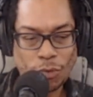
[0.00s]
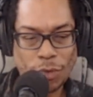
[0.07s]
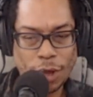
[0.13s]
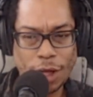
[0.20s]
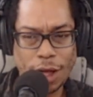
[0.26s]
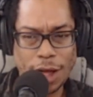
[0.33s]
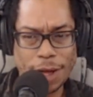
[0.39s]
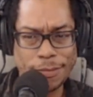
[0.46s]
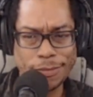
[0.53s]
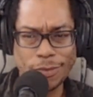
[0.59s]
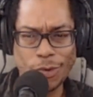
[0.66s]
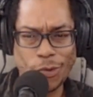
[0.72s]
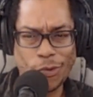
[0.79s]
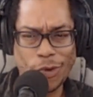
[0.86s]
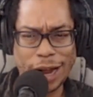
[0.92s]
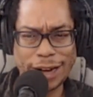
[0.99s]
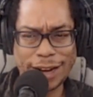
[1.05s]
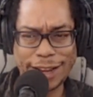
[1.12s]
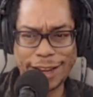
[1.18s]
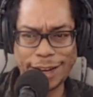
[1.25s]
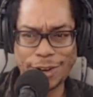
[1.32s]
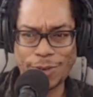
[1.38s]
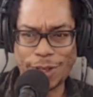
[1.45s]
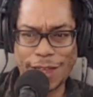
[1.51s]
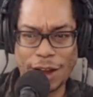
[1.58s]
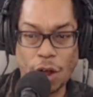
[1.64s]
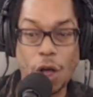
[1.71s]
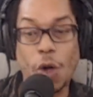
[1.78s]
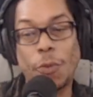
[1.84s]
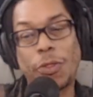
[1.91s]
why did I get into all that?
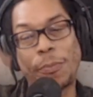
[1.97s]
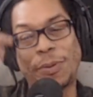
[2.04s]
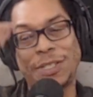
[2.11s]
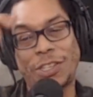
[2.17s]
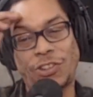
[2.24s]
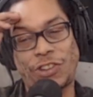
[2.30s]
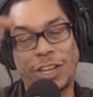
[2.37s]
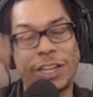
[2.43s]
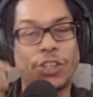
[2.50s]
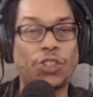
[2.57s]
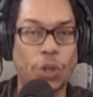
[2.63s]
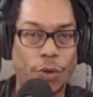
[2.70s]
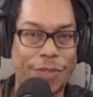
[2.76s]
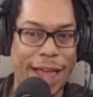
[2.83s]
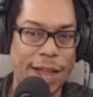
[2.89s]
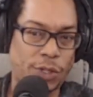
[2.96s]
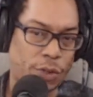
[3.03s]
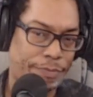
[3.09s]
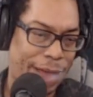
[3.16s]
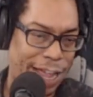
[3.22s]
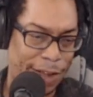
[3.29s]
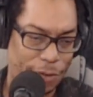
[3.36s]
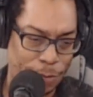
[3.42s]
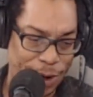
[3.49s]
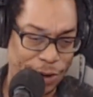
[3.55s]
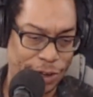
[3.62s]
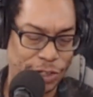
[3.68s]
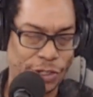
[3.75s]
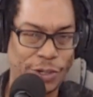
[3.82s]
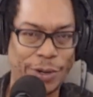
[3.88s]
Oh, the positioning. And so that's what Bank of
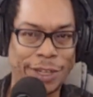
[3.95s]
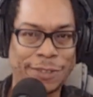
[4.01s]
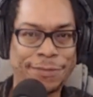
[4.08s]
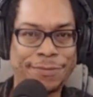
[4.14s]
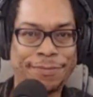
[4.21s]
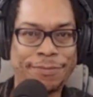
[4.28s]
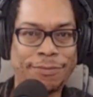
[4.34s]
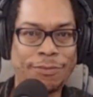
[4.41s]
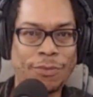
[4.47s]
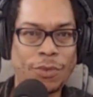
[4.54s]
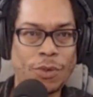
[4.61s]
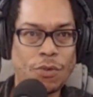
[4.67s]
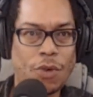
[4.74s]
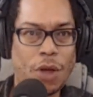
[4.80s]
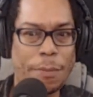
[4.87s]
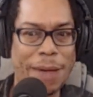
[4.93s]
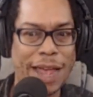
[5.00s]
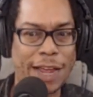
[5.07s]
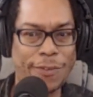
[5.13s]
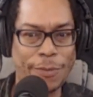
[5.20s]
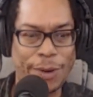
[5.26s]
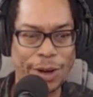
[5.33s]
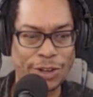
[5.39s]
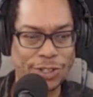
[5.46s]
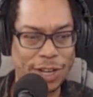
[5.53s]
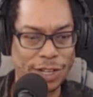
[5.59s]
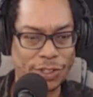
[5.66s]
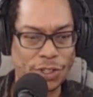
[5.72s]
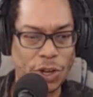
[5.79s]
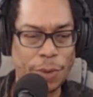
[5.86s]
America is doing. Well, Bank of America is
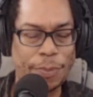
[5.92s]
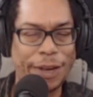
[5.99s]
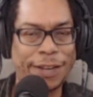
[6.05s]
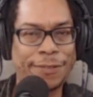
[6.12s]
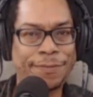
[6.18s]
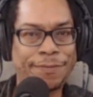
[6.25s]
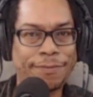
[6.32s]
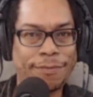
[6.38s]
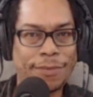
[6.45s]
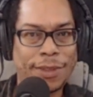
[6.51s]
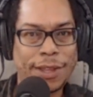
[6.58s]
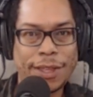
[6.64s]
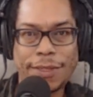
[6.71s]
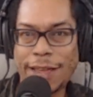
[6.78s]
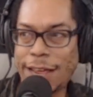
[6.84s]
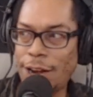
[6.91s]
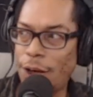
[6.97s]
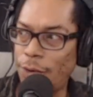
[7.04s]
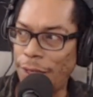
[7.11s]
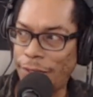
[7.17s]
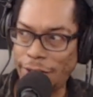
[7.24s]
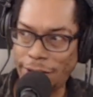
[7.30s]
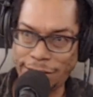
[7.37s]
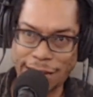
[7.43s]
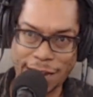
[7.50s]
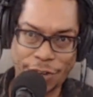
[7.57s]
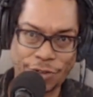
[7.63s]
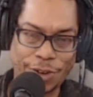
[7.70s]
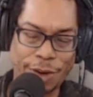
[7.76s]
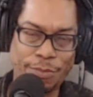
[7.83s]
not stupid. They know that these
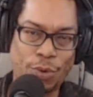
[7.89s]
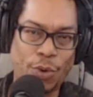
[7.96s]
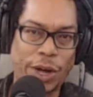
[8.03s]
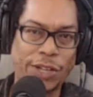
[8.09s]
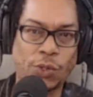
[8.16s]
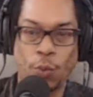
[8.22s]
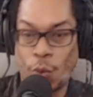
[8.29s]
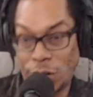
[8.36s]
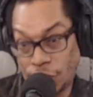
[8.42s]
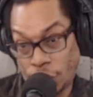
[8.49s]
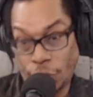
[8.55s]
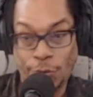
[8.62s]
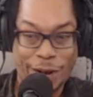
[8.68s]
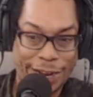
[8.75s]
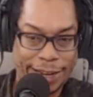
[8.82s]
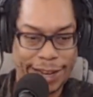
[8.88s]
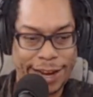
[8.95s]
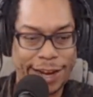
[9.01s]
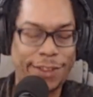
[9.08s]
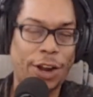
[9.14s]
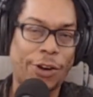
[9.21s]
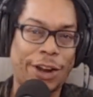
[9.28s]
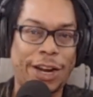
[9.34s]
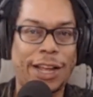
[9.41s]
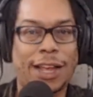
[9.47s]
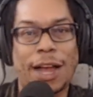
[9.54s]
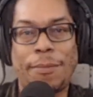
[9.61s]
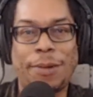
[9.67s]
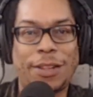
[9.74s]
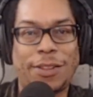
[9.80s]
hedge fund boys, once they're regulated, are going to
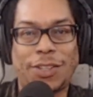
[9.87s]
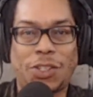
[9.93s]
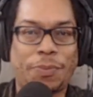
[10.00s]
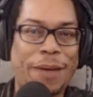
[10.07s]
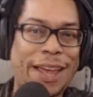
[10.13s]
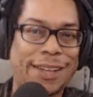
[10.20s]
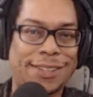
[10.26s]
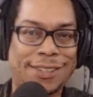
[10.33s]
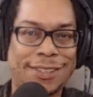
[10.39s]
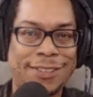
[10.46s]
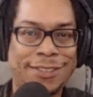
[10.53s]
come to the space,